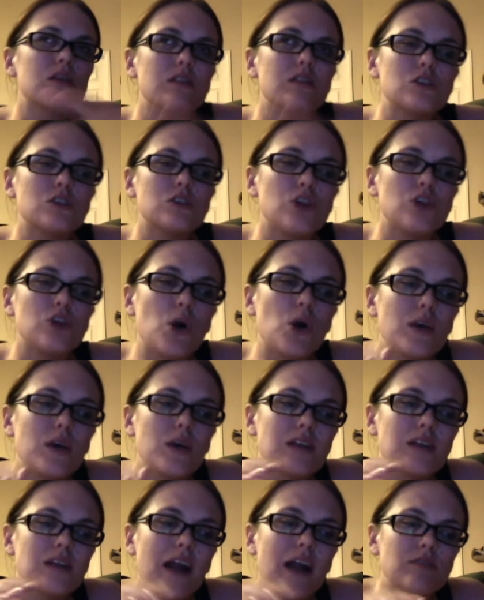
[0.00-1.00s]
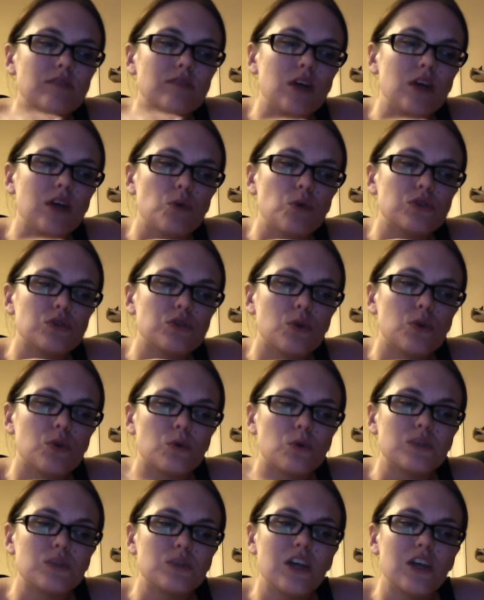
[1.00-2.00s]
the show has kind of dealt with
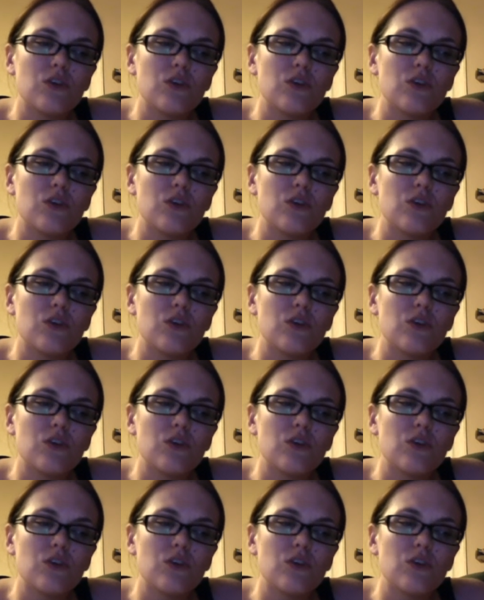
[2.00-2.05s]
souls